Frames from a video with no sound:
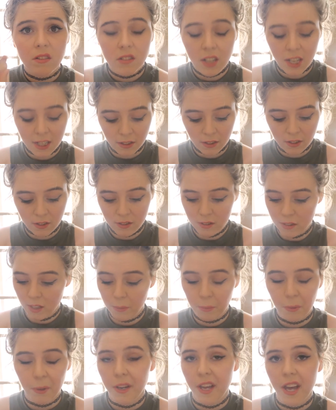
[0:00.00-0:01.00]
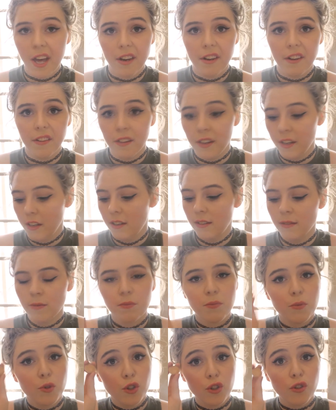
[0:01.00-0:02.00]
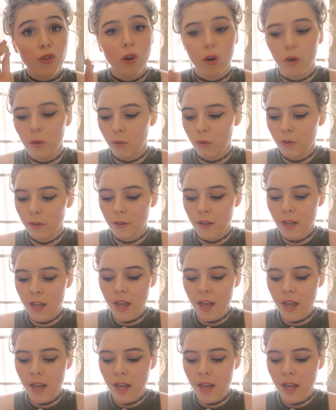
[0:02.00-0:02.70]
colors I'm going to add in there, just gold.